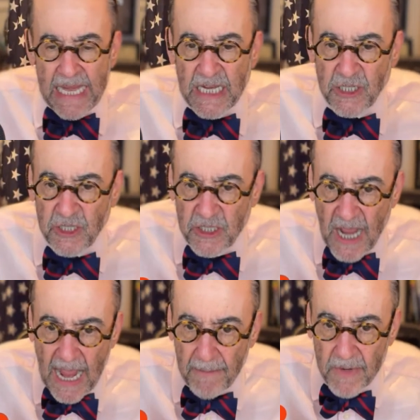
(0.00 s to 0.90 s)
it
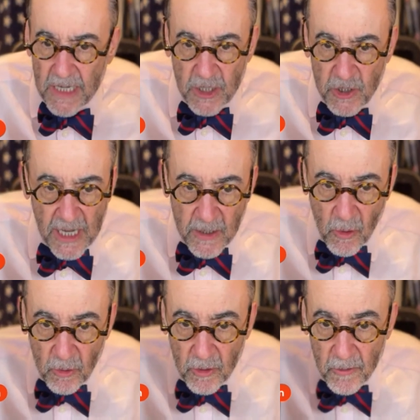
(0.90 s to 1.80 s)
stop. She had
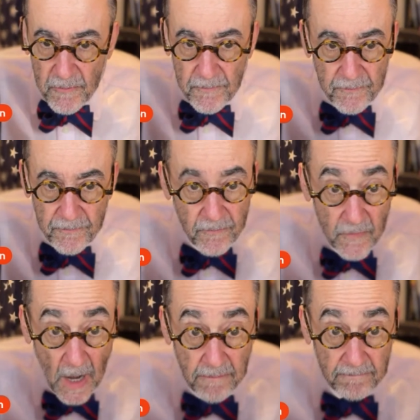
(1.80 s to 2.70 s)
no clue. None.